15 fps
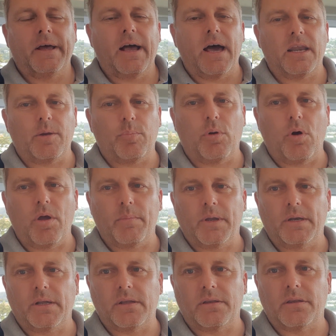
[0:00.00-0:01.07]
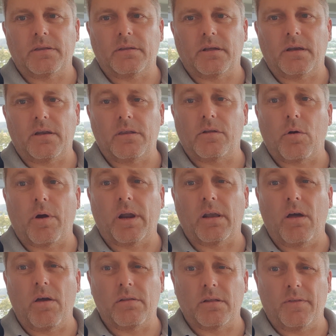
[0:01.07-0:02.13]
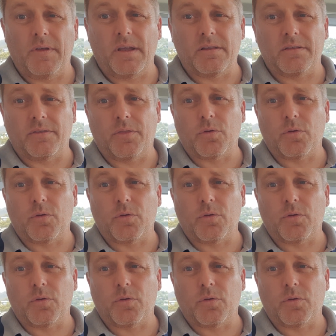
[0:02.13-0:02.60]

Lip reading: unemployment is at historic lows. I think it's at